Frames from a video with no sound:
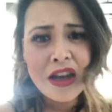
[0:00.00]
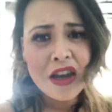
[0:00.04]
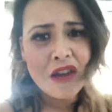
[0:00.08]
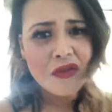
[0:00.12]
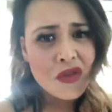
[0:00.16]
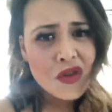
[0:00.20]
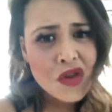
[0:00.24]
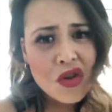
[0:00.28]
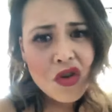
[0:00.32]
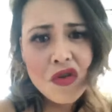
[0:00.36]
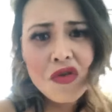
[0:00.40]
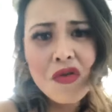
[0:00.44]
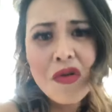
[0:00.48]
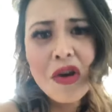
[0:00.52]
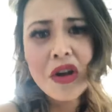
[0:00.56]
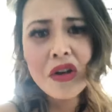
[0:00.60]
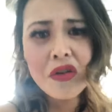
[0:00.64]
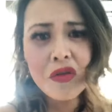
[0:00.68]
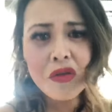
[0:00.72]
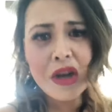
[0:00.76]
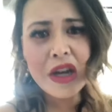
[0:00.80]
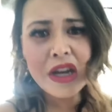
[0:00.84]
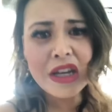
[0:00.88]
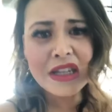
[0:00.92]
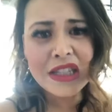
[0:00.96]
If you
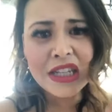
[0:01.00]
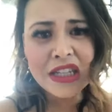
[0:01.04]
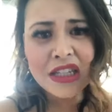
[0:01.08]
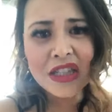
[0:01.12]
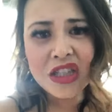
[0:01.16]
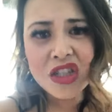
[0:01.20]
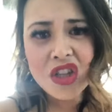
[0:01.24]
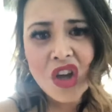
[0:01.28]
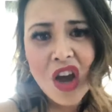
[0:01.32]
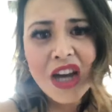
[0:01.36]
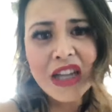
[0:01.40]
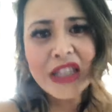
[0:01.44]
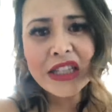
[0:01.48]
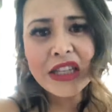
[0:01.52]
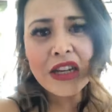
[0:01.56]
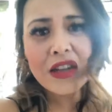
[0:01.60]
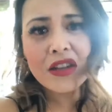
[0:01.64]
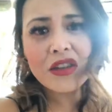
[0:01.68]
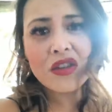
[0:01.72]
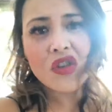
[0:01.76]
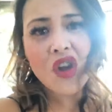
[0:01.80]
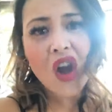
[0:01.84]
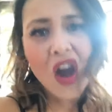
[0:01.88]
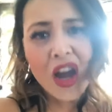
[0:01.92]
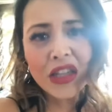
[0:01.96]
agree, it's
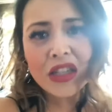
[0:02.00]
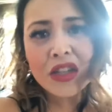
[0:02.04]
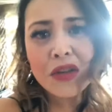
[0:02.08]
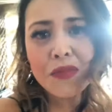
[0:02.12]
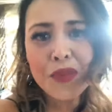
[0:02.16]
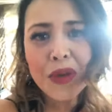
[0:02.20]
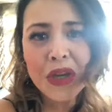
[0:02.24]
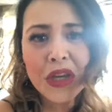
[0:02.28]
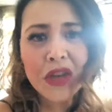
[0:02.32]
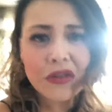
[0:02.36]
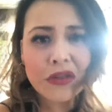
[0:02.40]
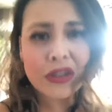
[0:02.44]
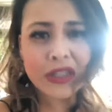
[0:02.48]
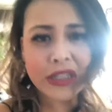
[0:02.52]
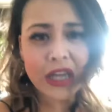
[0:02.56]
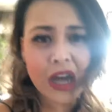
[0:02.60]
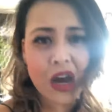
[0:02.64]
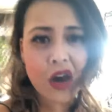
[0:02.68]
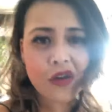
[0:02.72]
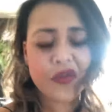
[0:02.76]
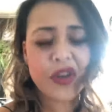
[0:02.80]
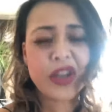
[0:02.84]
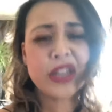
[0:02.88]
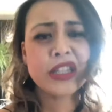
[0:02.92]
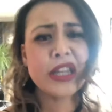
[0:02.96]
exhausting not to be
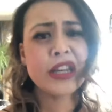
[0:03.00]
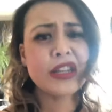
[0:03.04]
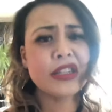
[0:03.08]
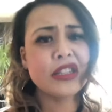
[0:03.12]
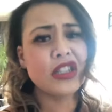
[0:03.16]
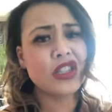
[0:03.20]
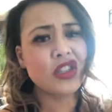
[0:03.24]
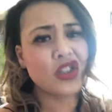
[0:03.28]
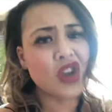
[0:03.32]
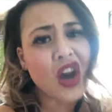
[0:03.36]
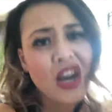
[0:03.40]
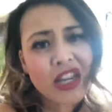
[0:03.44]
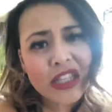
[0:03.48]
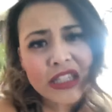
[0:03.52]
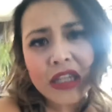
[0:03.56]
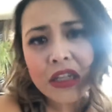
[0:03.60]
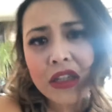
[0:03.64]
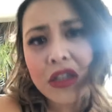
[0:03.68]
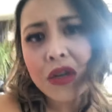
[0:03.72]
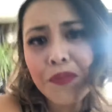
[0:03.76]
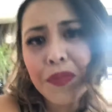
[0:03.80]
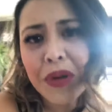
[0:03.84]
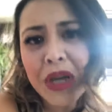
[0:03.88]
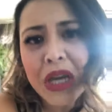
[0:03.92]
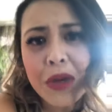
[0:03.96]
yourself. It's
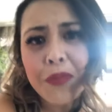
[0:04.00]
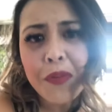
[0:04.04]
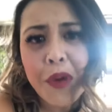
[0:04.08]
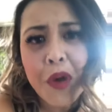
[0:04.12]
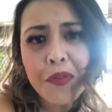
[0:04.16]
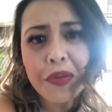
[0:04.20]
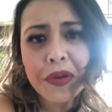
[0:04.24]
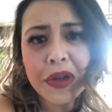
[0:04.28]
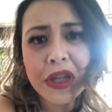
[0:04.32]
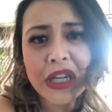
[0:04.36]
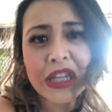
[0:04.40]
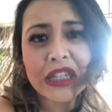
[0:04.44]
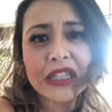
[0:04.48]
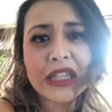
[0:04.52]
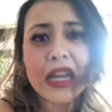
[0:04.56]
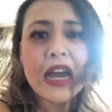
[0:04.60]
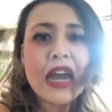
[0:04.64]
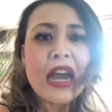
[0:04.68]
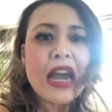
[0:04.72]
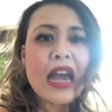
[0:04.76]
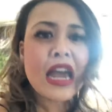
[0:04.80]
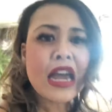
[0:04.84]
exhausting to people please.